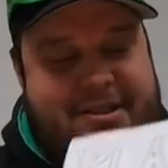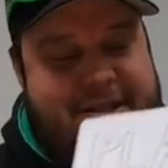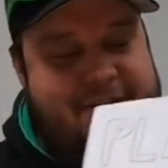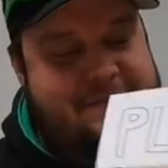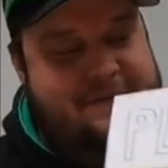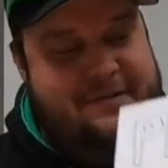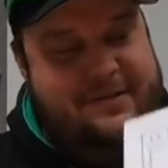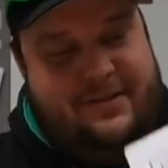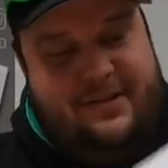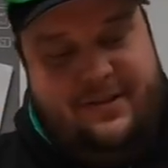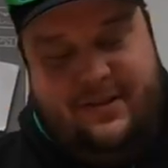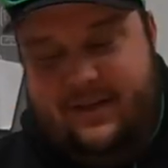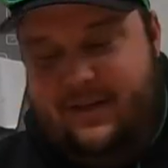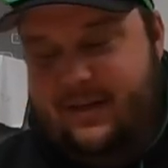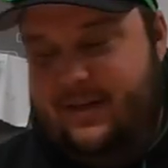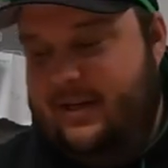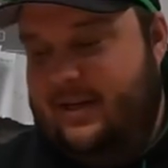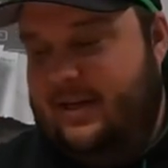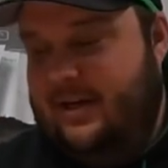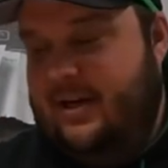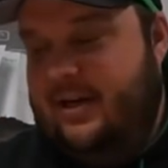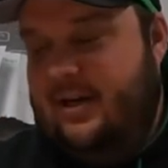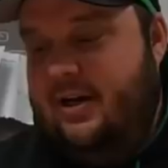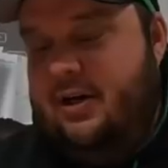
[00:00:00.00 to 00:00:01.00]
Savers.
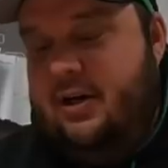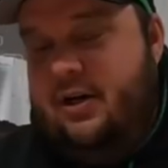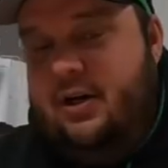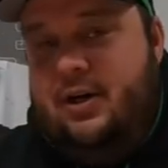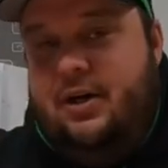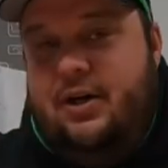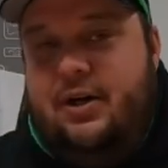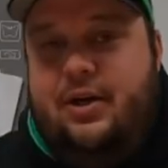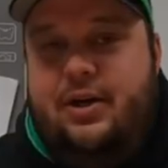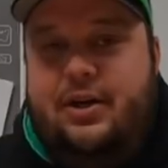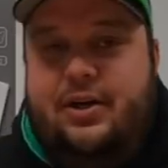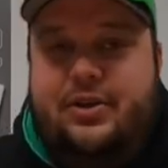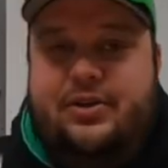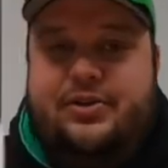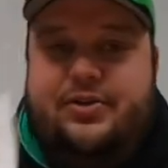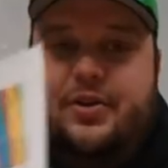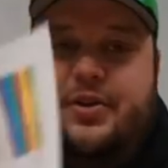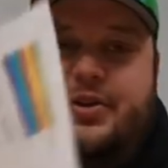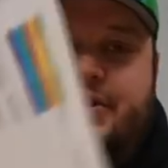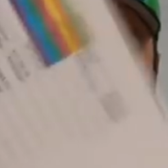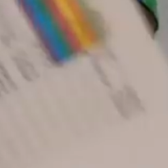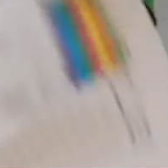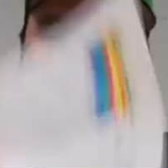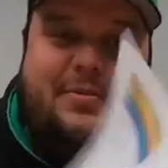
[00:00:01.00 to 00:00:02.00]
So
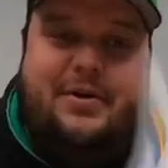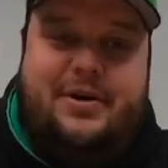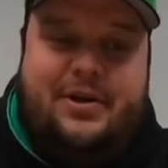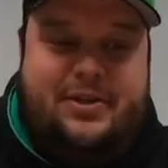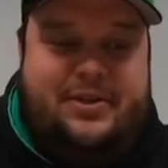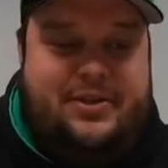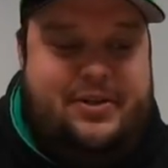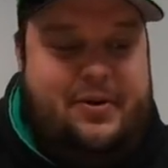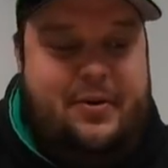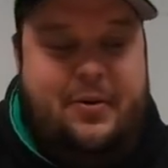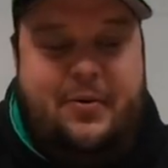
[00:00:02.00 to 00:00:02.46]
the numbers,